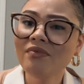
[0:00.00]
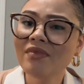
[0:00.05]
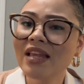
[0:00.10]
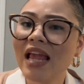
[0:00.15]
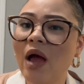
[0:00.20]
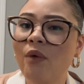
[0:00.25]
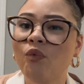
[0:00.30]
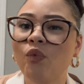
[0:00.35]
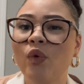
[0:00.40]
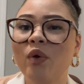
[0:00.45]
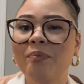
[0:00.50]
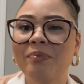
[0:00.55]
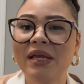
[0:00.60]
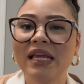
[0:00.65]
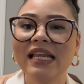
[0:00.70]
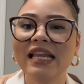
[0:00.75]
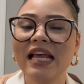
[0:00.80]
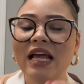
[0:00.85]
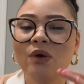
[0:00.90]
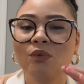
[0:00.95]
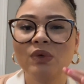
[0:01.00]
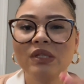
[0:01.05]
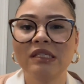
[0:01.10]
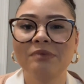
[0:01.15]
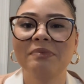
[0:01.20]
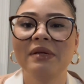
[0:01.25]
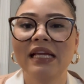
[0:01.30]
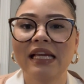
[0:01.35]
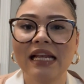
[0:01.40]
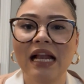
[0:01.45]
And we repeat it and we
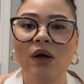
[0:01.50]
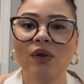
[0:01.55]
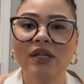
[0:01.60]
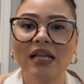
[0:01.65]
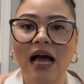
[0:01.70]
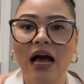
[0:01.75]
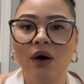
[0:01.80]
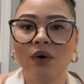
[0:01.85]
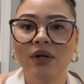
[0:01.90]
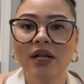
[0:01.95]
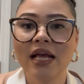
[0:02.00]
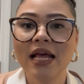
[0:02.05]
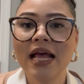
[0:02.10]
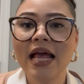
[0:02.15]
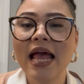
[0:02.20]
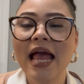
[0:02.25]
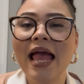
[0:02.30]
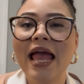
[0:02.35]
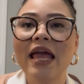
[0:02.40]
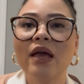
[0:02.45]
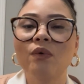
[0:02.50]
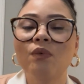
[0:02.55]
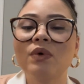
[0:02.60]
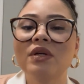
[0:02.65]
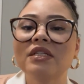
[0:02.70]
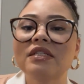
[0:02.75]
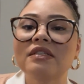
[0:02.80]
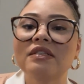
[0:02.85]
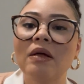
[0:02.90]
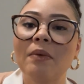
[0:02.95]
speak it out loud. It
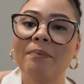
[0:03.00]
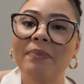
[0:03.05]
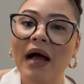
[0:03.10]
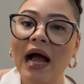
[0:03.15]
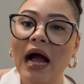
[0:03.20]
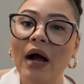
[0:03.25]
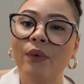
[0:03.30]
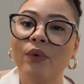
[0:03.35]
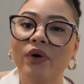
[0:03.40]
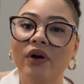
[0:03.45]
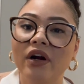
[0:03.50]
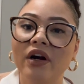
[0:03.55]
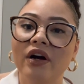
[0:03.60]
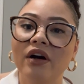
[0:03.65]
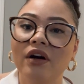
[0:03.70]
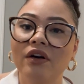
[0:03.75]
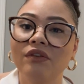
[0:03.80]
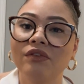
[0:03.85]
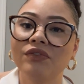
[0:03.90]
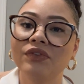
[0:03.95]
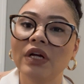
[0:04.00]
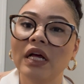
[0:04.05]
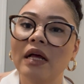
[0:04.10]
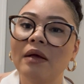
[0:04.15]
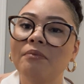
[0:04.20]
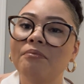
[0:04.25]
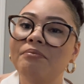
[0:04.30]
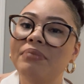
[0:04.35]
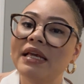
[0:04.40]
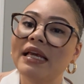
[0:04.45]
was the power of
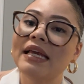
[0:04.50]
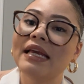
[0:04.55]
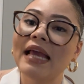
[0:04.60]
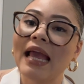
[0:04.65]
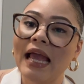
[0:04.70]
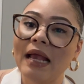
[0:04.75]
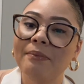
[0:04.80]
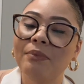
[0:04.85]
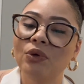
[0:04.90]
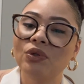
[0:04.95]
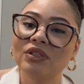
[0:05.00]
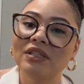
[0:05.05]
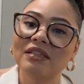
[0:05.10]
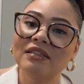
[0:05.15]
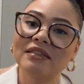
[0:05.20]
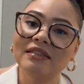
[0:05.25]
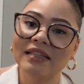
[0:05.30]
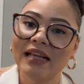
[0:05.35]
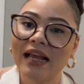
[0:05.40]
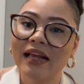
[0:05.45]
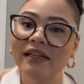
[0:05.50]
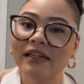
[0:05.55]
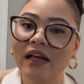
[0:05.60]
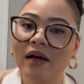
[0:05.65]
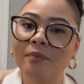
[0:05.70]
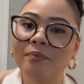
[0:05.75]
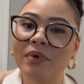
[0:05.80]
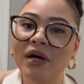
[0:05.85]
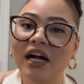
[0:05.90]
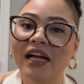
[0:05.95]
being able to stand
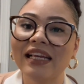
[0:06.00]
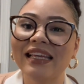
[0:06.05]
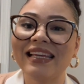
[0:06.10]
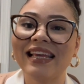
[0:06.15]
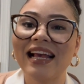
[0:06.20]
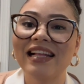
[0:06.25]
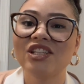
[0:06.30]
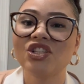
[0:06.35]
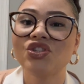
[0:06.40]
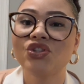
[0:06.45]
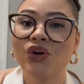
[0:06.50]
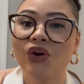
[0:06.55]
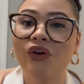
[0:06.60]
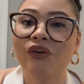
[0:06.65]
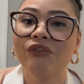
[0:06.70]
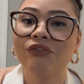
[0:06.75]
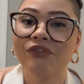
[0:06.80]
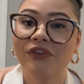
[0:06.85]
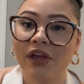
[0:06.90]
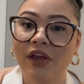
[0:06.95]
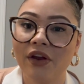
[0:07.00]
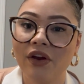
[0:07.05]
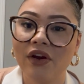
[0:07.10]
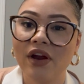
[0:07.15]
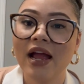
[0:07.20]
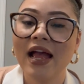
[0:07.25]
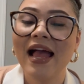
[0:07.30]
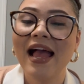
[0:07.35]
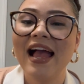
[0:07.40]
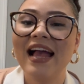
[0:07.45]
up against her fear
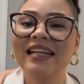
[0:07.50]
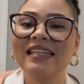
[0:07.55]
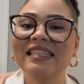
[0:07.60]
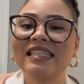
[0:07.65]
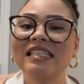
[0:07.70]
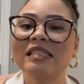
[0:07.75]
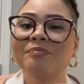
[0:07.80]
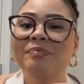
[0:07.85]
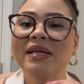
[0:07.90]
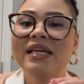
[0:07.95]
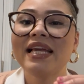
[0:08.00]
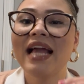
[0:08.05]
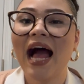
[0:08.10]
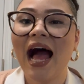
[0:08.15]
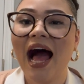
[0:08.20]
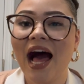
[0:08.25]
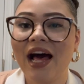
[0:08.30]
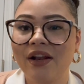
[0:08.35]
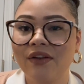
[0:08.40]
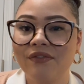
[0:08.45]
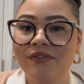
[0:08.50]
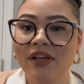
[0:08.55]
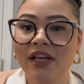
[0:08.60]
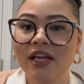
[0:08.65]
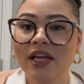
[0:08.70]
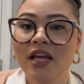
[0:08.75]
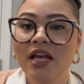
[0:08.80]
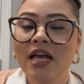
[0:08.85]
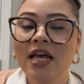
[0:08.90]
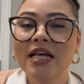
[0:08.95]
and speak out of it.
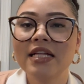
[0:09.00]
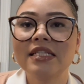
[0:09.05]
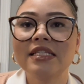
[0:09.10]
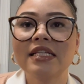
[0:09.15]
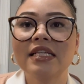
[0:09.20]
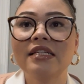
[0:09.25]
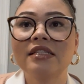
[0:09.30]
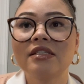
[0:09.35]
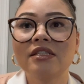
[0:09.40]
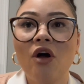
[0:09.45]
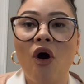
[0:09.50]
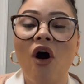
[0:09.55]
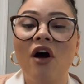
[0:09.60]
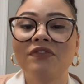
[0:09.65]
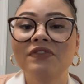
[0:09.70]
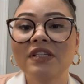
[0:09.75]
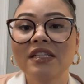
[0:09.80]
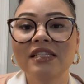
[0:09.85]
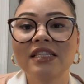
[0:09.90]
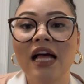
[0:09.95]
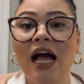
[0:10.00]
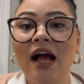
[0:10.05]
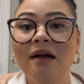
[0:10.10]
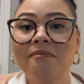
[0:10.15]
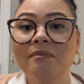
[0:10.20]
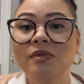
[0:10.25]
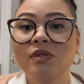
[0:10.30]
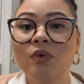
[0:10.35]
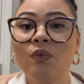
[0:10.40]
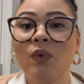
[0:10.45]
See,
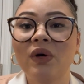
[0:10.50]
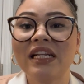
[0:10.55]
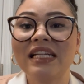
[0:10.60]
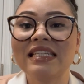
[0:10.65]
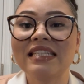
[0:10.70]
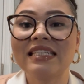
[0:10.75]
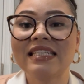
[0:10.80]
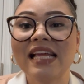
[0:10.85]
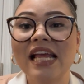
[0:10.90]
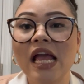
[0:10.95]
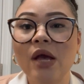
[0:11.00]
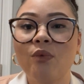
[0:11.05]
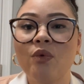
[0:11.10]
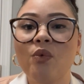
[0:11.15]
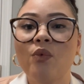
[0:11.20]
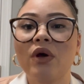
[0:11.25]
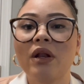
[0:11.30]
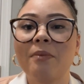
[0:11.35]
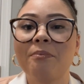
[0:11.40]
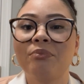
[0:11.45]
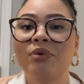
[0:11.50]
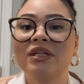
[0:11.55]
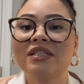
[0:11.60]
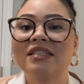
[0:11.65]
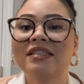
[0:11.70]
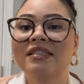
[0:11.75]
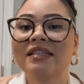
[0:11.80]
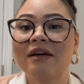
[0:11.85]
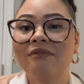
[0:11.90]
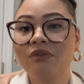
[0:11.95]
oftentimes we want to sit and we want to
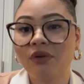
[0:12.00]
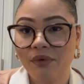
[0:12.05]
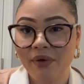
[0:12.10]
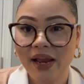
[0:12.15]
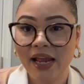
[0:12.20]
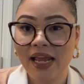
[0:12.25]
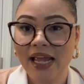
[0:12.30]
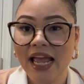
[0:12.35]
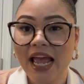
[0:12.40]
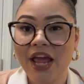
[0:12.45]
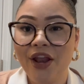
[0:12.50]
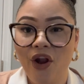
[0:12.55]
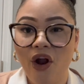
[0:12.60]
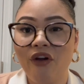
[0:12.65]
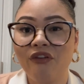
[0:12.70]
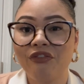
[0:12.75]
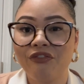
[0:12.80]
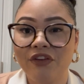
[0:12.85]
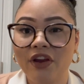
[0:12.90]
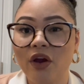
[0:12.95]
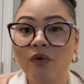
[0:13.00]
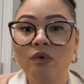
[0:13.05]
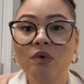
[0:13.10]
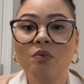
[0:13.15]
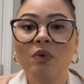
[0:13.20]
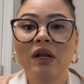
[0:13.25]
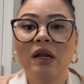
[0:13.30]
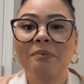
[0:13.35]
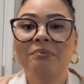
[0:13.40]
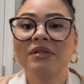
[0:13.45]
perseverate in our fear. We
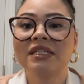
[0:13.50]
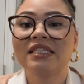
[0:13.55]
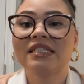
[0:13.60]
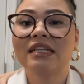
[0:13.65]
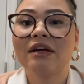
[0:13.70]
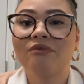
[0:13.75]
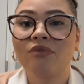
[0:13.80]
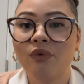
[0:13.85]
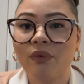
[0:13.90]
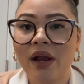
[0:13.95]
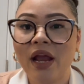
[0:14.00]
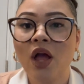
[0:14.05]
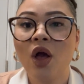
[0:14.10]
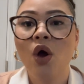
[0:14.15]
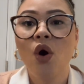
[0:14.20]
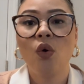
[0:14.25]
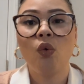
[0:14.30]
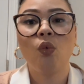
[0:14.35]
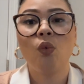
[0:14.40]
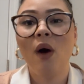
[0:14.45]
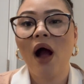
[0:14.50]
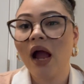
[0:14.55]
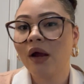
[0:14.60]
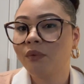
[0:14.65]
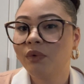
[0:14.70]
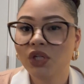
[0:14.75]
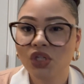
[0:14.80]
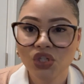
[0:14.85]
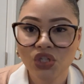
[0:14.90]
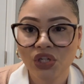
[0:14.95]
want to perseverate why
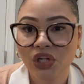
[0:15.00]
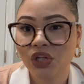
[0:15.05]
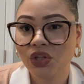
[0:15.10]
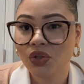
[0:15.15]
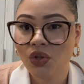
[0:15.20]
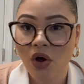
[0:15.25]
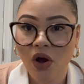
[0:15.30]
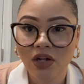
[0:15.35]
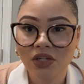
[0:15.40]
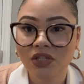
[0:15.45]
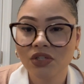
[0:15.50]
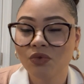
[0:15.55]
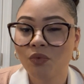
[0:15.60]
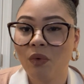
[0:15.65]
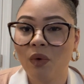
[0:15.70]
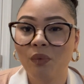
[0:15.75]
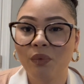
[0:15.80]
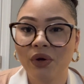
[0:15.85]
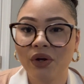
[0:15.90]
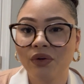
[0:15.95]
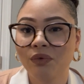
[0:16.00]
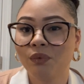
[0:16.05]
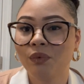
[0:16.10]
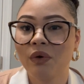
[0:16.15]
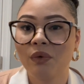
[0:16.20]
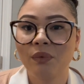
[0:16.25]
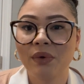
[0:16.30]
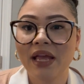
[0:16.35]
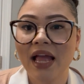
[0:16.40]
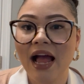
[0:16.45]
we shouldn't launch
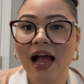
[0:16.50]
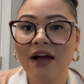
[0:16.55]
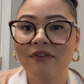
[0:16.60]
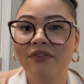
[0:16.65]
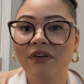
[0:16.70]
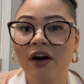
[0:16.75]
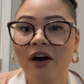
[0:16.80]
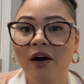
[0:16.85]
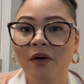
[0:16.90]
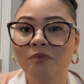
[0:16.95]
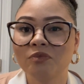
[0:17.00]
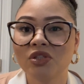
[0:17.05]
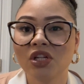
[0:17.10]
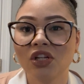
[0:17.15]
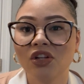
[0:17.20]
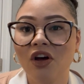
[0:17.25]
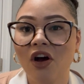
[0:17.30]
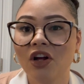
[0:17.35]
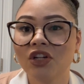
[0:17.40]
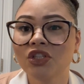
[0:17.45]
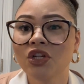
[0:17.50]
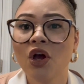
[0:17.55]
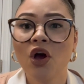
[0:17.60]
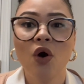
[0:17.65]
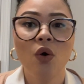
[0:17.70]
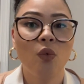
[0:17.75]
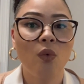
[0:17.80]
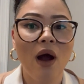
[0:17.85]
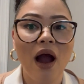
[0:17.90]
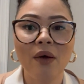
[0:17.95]
what we have to launch,
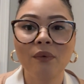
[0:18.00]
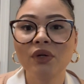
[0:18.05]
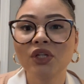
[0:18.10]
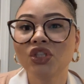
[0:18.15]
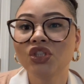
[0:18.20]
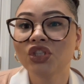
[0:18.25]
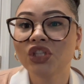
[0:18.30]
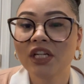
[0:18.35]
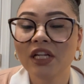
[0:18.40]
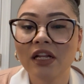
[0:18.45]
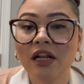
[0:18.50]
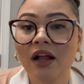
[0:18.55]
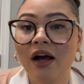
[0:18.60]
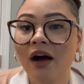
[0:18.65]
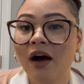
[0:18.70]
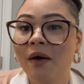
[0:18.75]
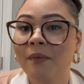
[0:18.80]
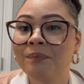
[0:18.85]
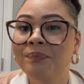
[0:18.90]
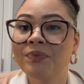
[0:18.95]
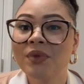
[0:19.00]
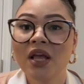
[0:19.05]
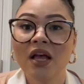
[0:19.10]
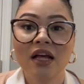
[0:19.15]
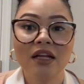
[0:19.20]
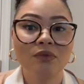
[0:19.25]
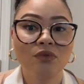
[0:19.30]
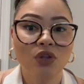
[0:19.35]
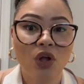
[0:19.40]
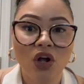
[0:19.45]
why we shouldn't
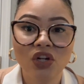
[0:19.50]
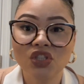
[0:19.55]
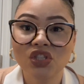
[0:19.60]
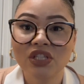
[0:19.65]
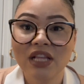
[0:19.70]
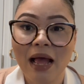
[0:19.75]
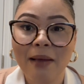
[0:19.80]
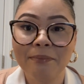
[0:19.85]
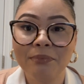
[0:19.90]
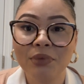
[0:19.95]
launch that